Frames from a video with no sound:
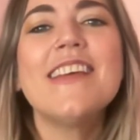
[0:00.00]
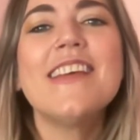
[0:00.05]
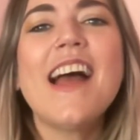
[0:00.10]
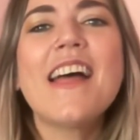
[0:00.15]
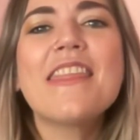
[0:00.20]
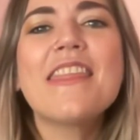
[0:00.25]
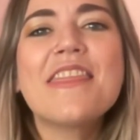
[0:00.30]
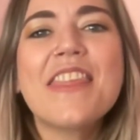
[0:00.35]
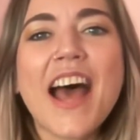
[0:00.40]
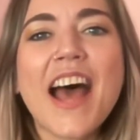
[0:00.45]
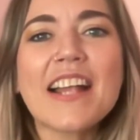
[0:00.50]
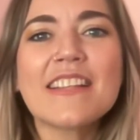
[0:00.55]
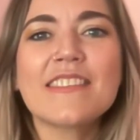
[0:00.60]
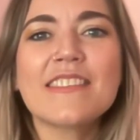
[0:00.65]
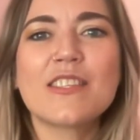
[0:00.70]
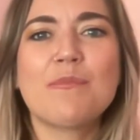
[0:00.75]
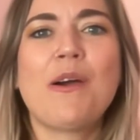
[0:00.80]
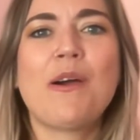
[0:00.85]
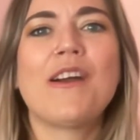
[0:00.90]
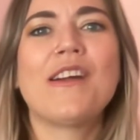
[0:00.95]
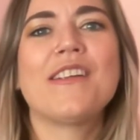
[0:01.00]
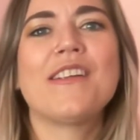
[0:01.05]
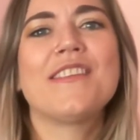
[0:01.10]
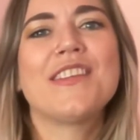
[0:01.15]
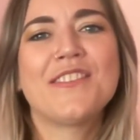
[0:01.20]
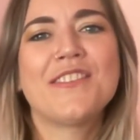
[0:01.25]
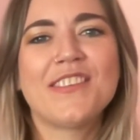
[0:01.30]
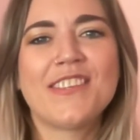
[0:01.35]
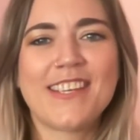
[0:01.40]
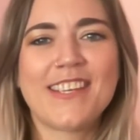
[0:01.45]
And that's the part that
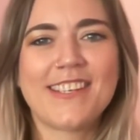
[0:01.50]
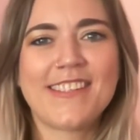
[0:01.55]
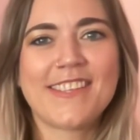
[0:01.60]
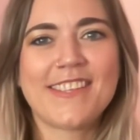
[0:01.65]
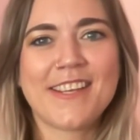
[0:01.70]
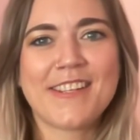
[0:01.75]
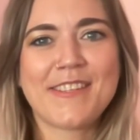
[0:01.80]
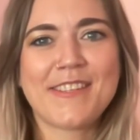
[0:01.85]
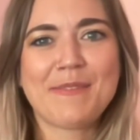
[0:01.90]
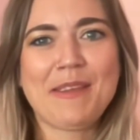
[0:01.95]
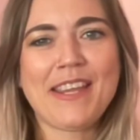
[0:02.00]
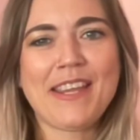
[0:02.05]
really excites me.